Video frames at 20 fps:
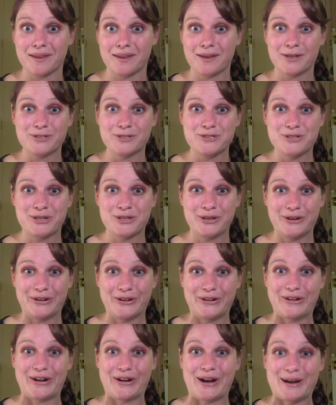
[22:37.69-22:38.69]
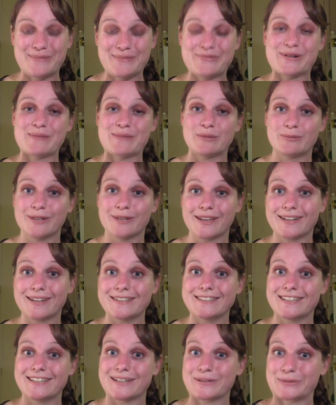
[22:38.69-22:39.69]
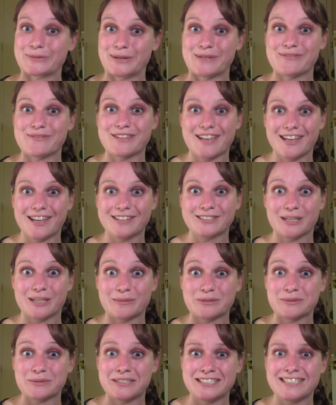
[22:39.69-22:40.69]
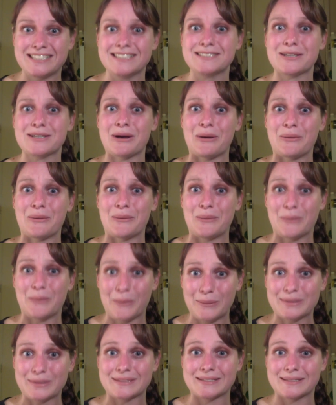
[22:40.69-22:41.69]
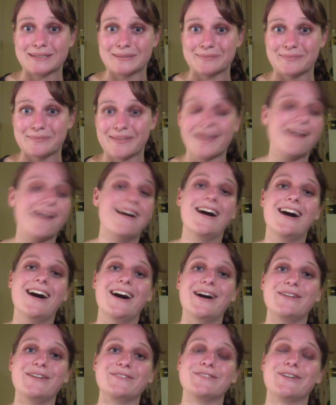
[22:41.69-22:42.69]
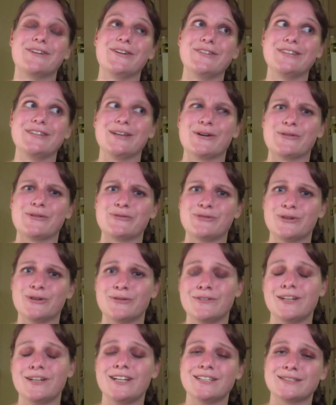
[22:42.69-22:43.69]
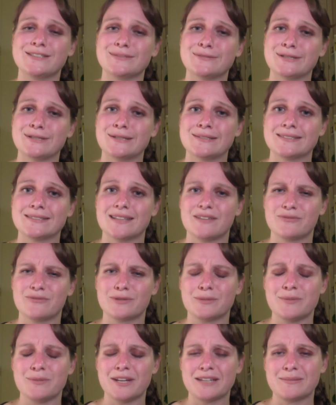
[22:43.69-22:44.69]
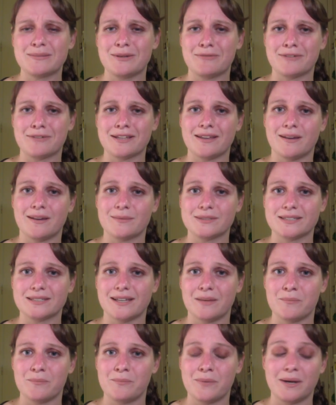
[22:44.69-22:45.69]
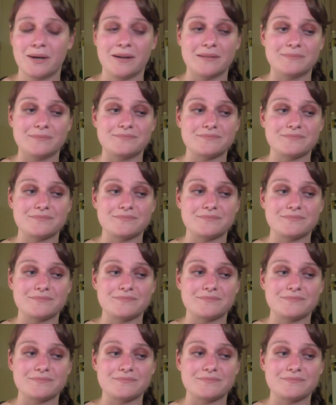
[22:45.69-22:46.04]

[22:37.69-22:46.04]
So I'm probably going to see her at one of the catch-ups, which is awesome. I've only got 4 videos of hers left, which makes me really upset, but